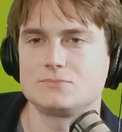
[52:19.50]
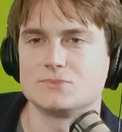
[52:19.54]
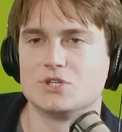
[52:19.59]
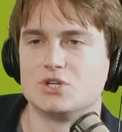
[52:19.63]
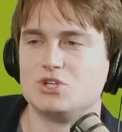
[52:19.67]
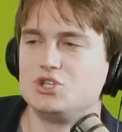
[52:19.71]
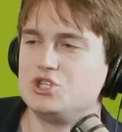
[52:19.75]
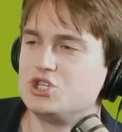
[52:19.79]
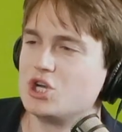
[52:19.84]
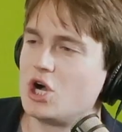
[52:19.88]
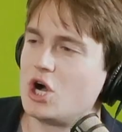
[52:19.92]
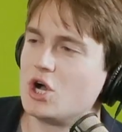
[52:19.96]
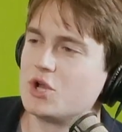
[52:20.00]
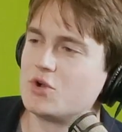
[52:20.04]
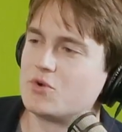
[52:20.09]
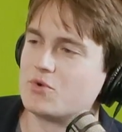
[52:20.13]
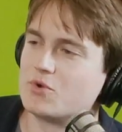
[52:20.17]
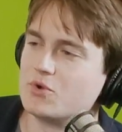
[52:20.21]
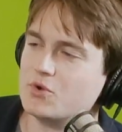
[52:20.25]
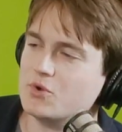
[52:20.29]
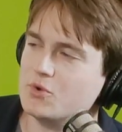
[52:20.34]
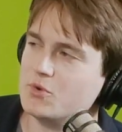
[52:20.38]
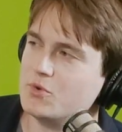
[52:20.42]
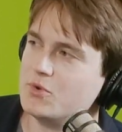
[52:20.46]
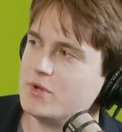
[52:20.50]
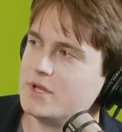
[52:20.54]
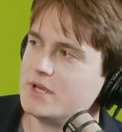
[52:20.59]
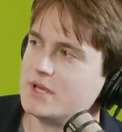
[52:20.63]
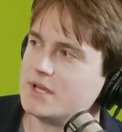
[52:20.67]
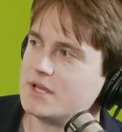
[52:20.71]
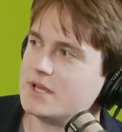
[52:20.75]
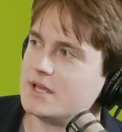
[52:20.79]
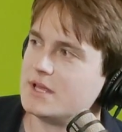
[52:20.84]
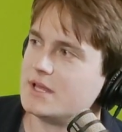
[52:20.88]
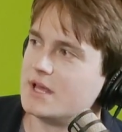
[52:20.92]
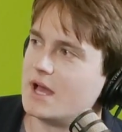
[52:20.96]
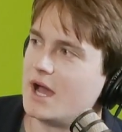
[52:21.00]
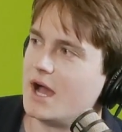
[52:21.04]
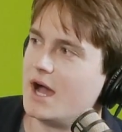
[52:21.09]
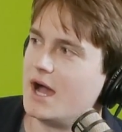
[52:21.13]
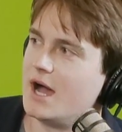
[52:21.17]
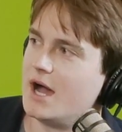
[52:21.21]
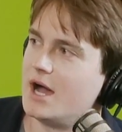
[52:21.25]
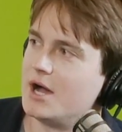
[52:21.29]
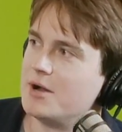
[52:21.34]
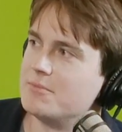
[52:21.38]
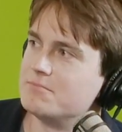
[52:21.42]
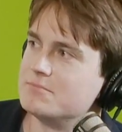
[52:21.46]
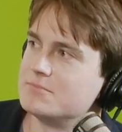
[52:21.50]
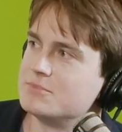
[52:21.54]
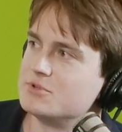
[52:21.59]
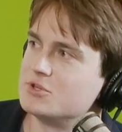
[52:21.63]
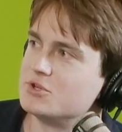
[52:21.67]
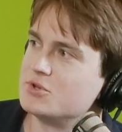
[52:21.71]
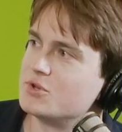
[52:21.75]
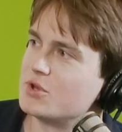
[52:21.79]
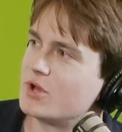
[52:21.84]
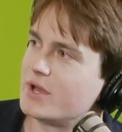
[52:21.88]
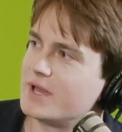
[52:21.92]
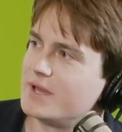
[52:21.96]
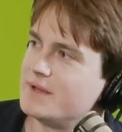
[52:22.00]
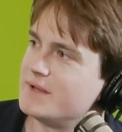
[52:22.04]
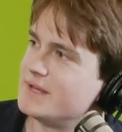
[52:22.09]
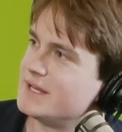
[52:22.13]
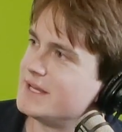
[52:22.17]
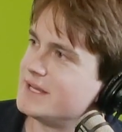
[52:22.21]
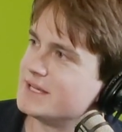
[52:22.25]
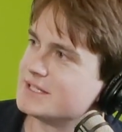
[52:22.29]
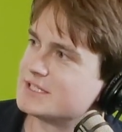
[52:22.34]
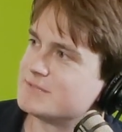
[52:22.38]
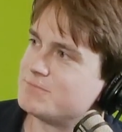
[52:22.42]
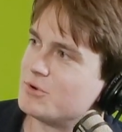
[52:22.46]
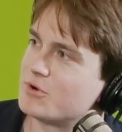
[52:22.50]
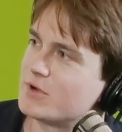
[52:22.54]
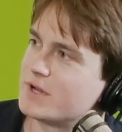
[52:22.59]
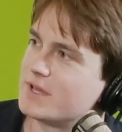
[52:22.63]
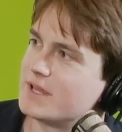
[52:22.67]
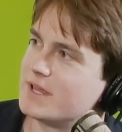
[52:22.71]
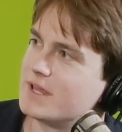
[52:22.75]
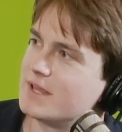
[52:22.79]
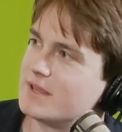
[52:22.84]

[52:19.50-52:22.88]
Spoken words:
John Rood, do you know, he spoke at